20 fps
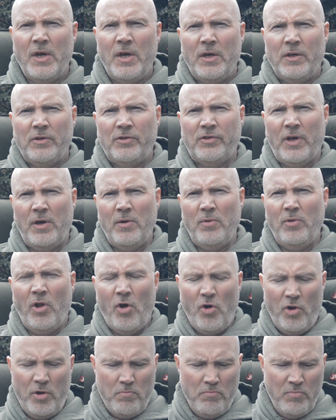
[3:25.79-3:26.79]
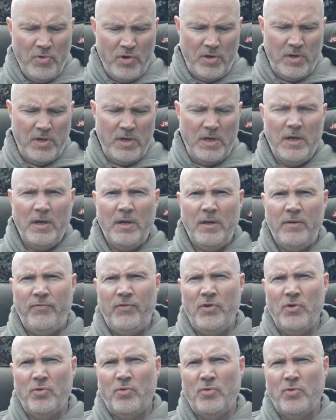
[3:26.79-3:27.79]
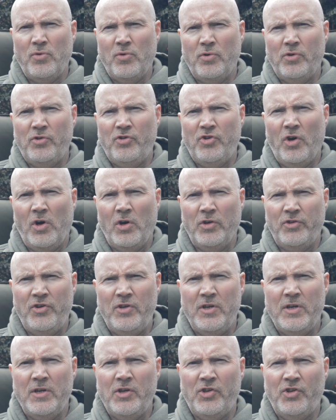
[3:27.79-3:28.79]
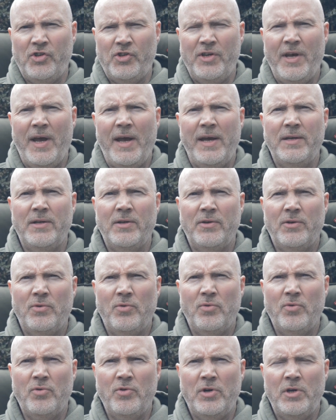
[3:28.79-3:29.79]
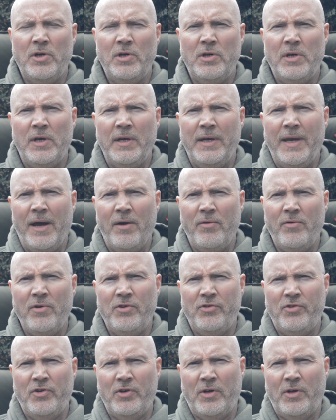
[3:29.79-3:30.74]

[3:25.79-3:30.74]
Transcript: So like me, if you're charging a shed or a garage,